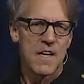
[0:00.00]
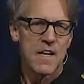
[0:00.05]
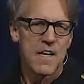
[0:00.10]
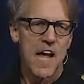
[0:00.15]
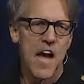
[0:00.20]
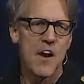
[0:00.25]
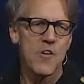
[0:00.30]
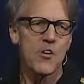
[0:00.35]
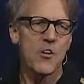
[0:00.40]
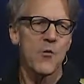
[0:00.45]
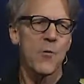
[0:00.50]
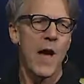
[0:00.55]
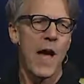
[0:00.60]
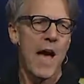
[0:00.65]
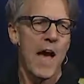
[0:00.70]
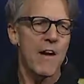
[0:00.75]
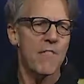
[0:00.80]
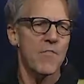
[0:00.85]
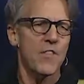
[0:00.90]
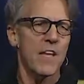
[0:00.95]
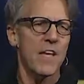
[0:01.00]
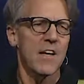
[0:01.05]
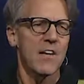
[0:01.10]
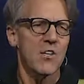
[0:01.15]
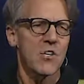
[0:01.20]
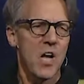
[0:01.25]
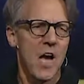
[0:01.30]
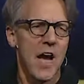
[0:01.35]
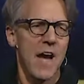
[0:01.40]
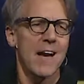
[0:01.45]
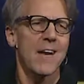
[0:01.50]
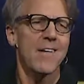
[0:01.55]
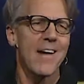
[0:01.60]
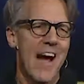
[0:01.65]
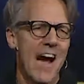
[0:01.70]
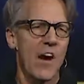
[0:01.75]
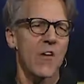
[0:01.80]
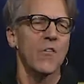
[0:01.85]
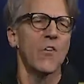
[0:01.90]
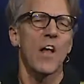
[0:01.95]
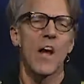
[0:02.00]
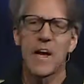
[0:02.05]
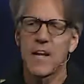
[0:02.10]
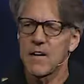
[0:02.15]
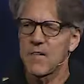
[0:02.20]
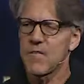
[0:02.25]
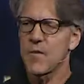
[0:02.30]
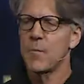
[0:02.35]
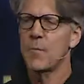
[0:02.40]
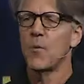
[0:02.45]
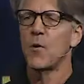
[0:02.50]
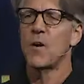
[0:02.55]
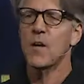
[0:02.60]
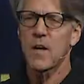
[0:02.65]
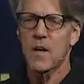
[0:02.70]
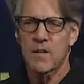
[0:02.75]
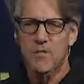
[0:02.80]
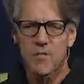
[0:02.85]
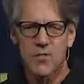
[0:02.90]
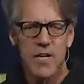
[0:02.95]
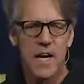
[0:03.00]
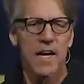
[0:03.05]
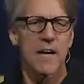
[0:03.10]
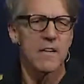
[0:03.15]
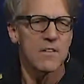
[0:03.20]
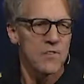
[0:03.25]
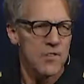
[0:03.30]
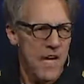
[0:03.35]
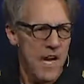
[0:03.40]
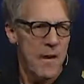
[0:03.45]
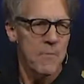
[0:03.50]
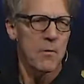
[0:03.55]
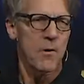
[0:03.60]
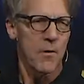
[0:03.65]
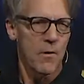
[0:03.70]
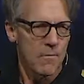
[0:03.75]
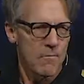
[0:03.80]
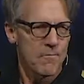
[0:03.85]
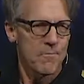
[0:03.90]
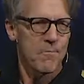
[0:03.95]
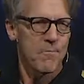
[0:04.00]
now you have the entire outline of the book of Second Samuel.